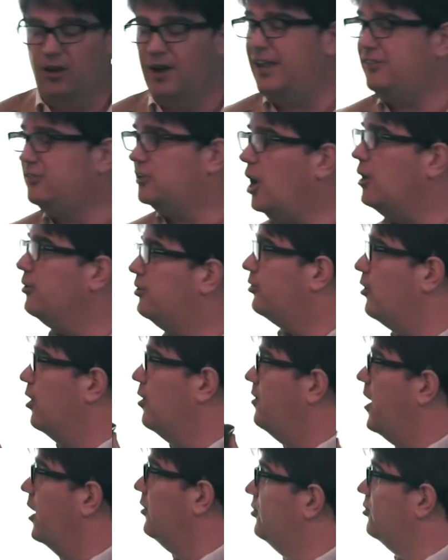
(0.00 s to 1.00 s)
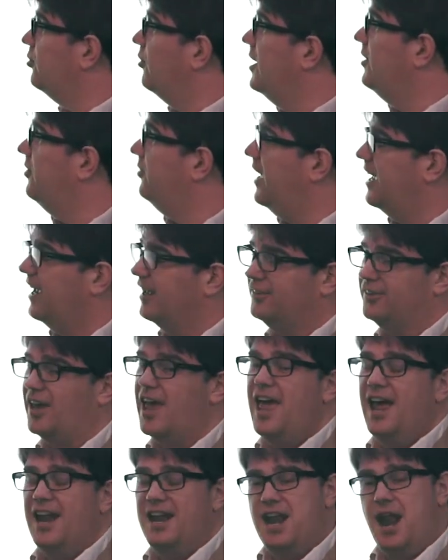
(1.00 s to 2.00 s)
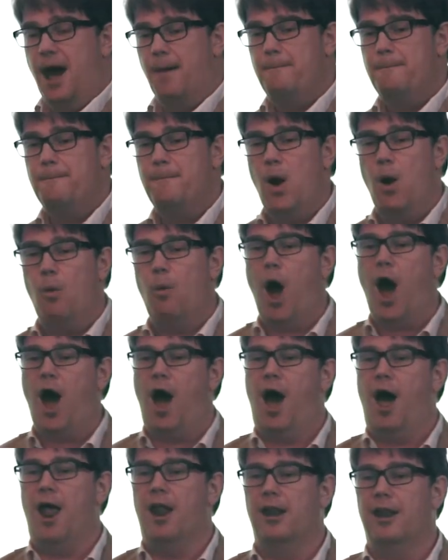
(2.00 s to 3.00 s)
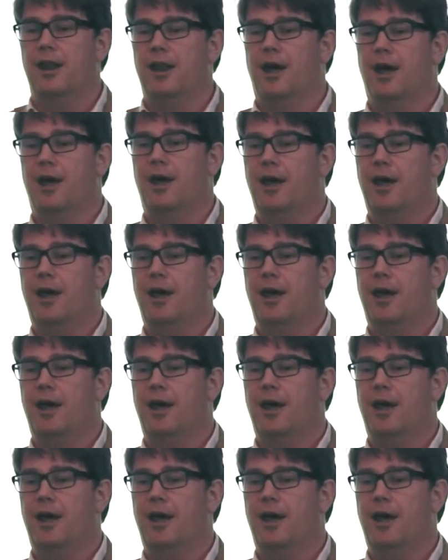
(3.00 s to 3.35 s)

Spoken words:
let's go through those 3 things. Number 1,